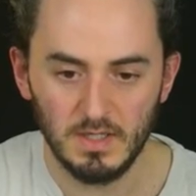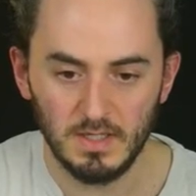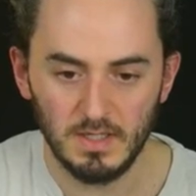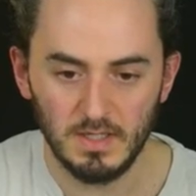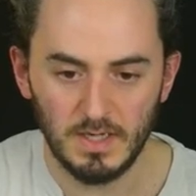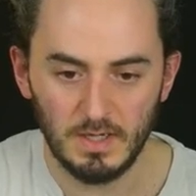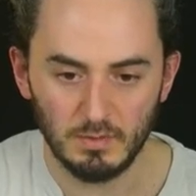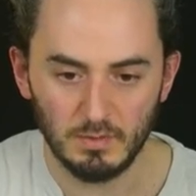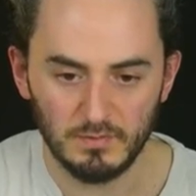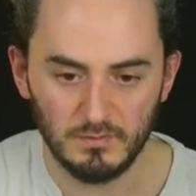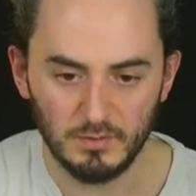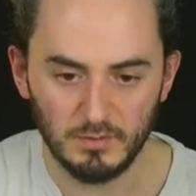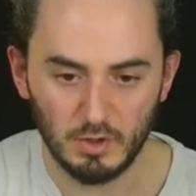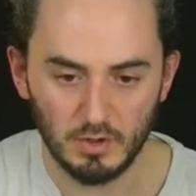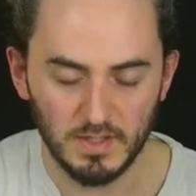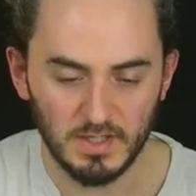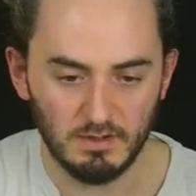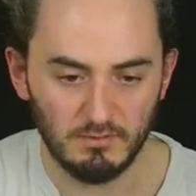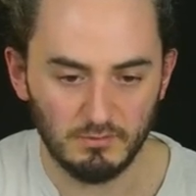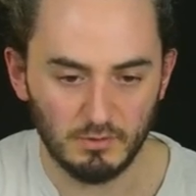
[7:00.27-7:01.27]
Now what have I got
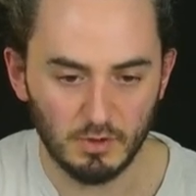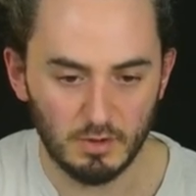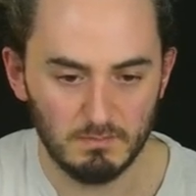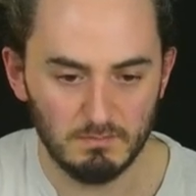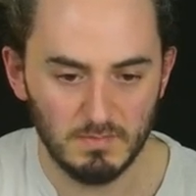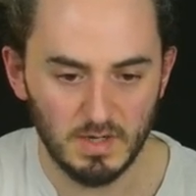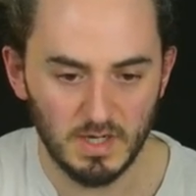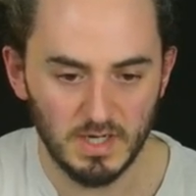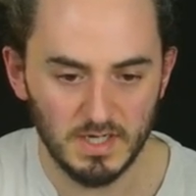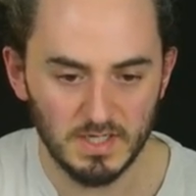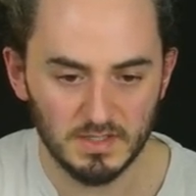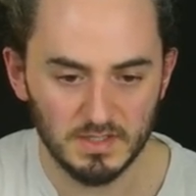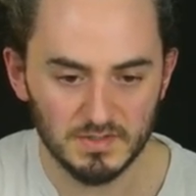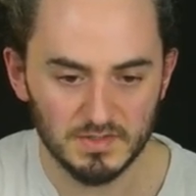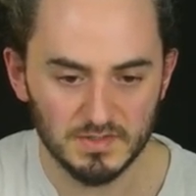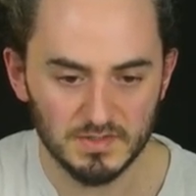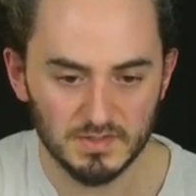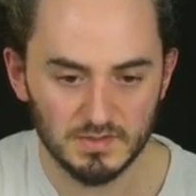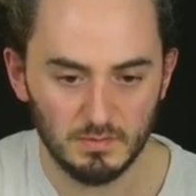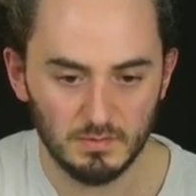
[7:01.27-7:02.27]
here? I've got
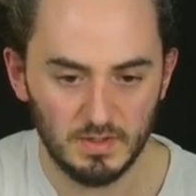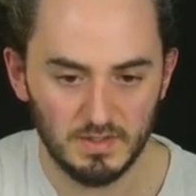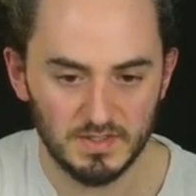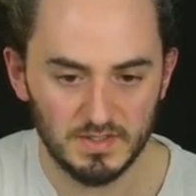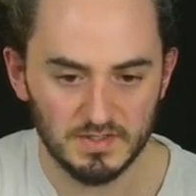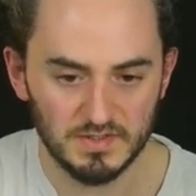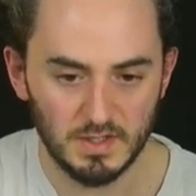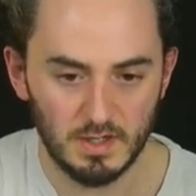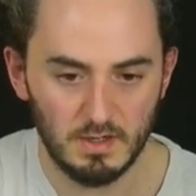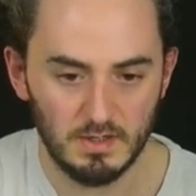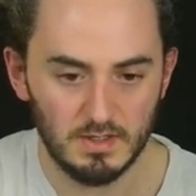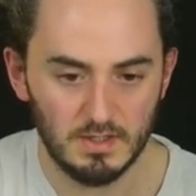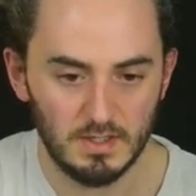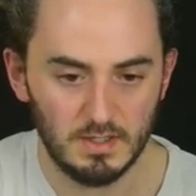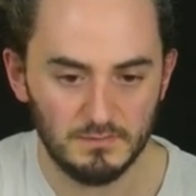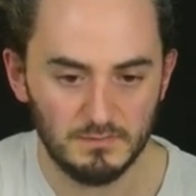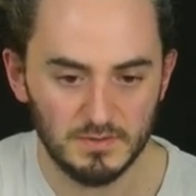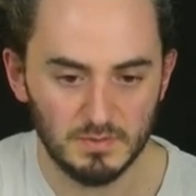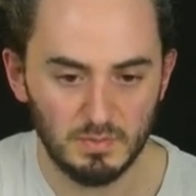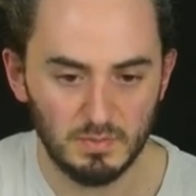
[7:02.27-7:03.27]
minus, well, there's a
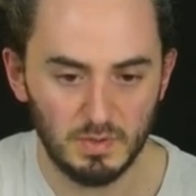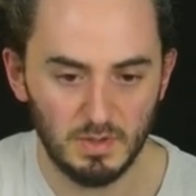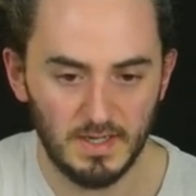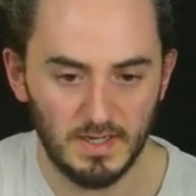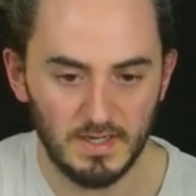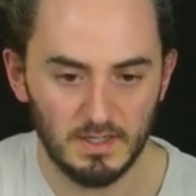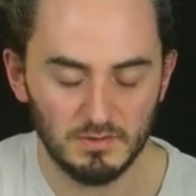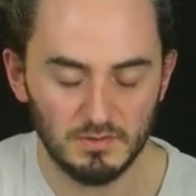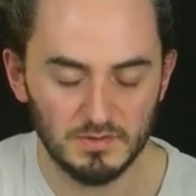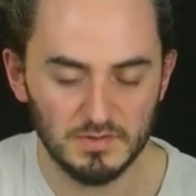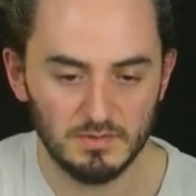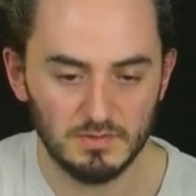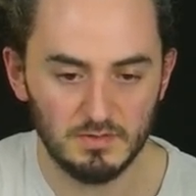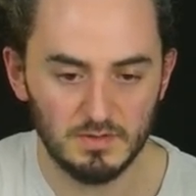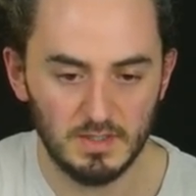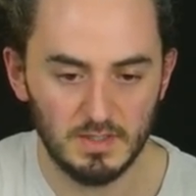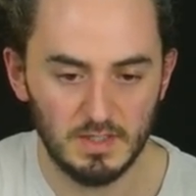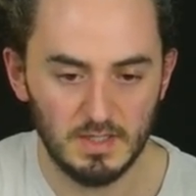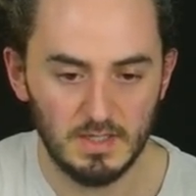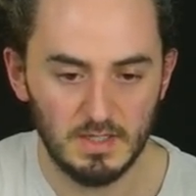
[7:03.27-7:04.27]
half to pull out,
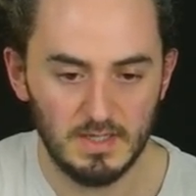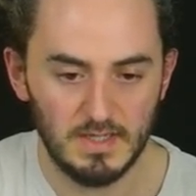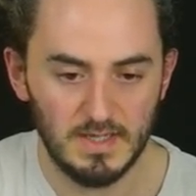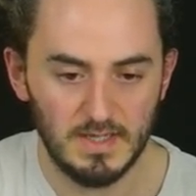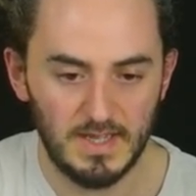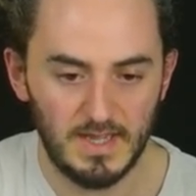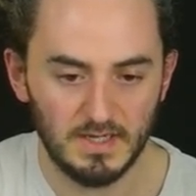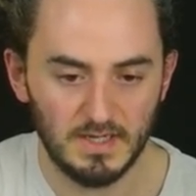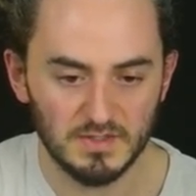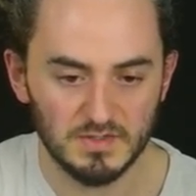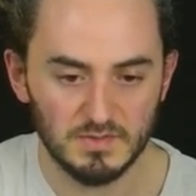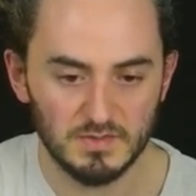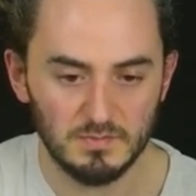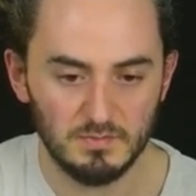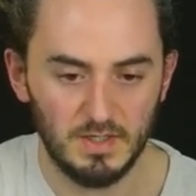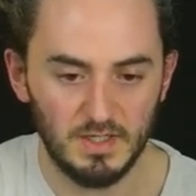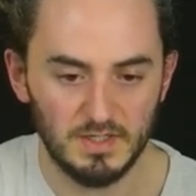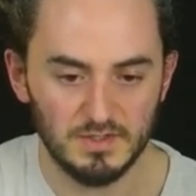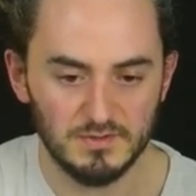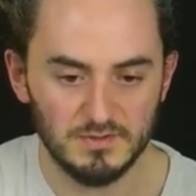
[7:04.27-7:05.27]
x
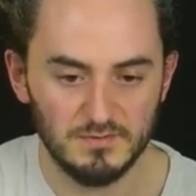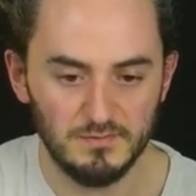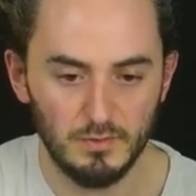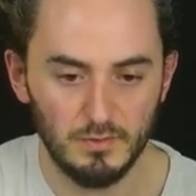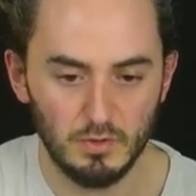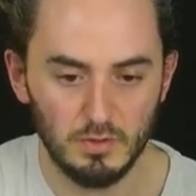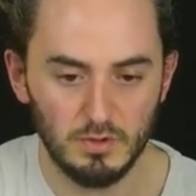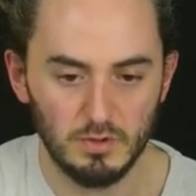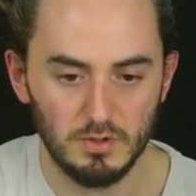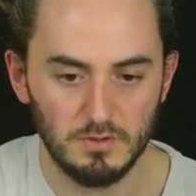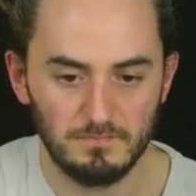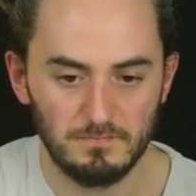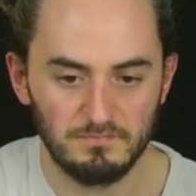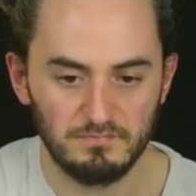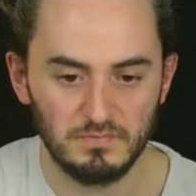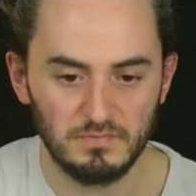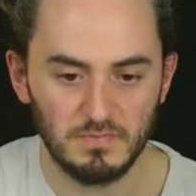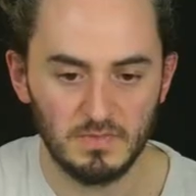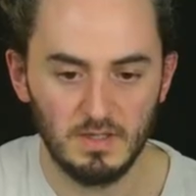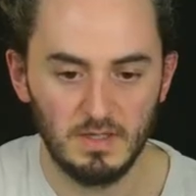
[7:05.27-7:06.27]
plus 4
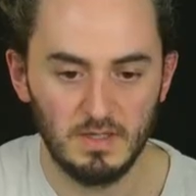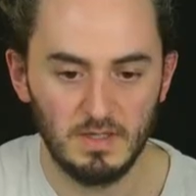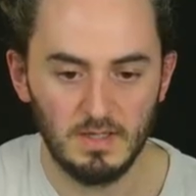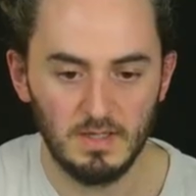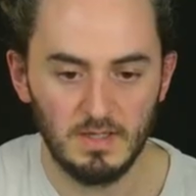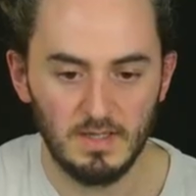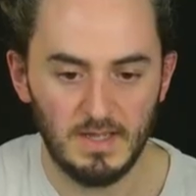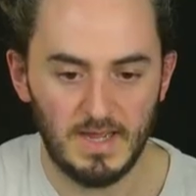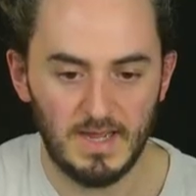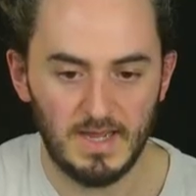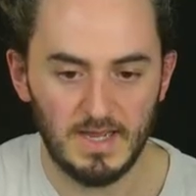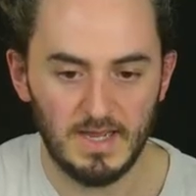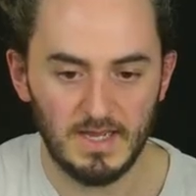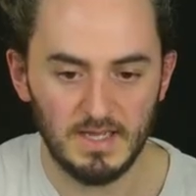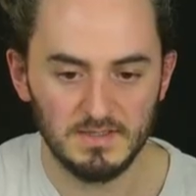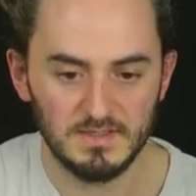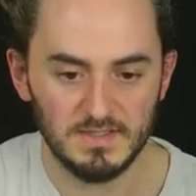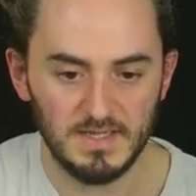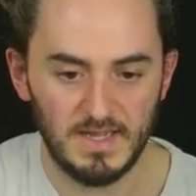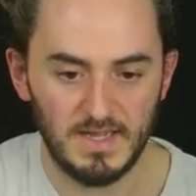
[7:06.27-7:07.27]

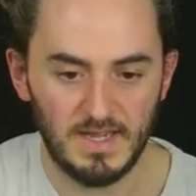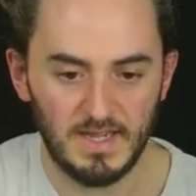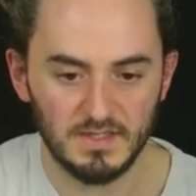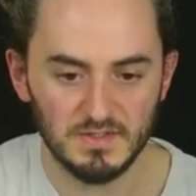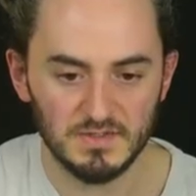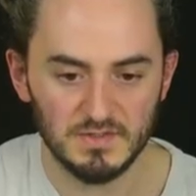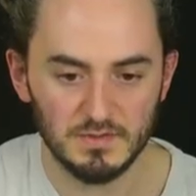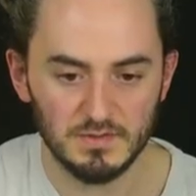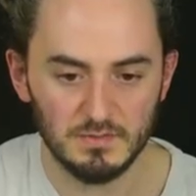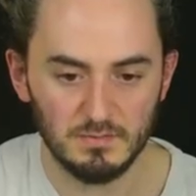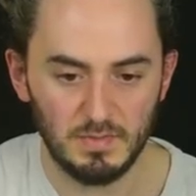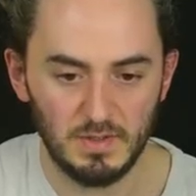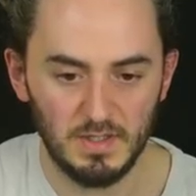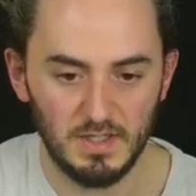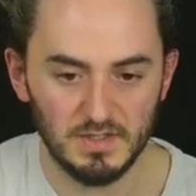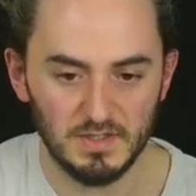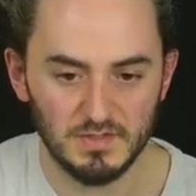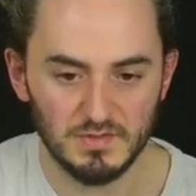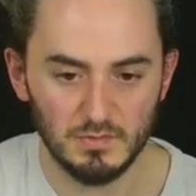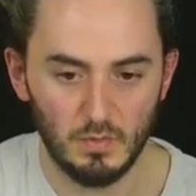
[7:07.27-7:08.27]
and x
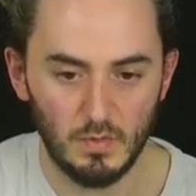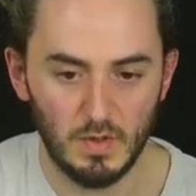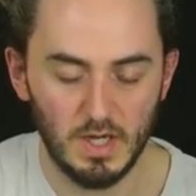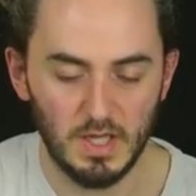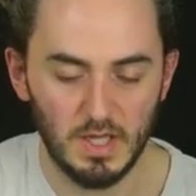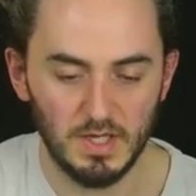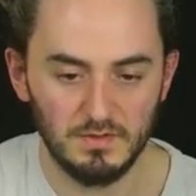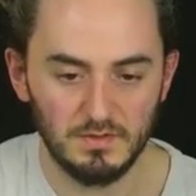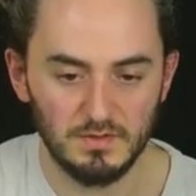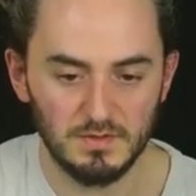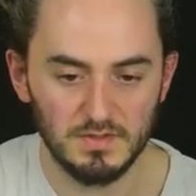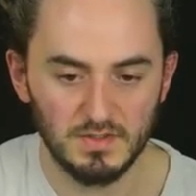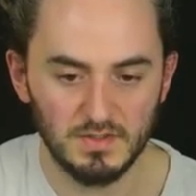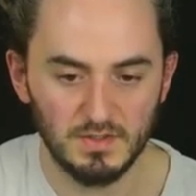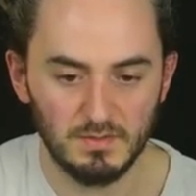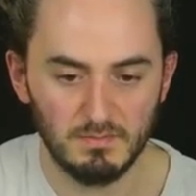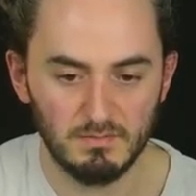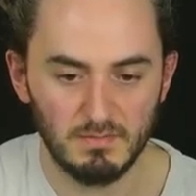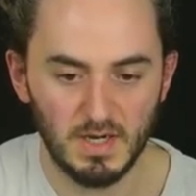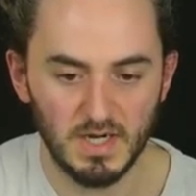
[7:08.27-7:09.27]
plus 1 to
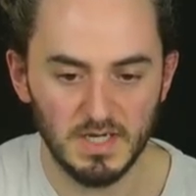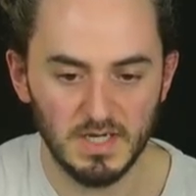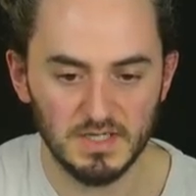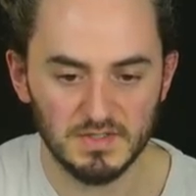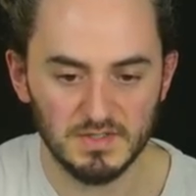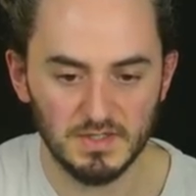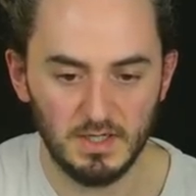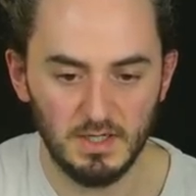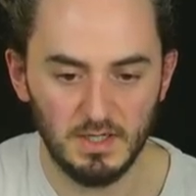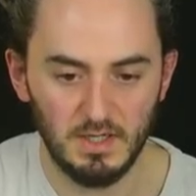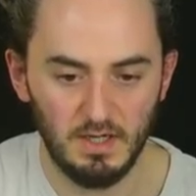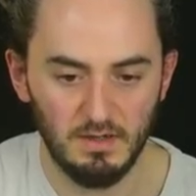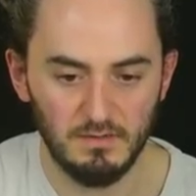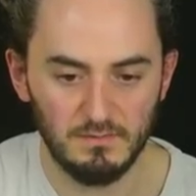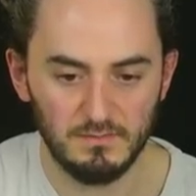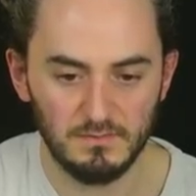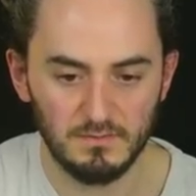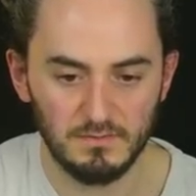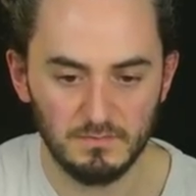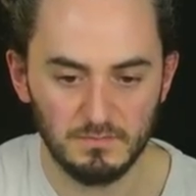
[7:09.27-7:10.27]
the minus a
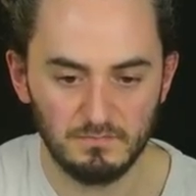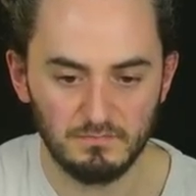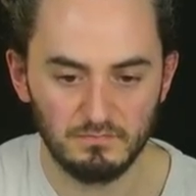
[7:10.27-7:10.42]
half.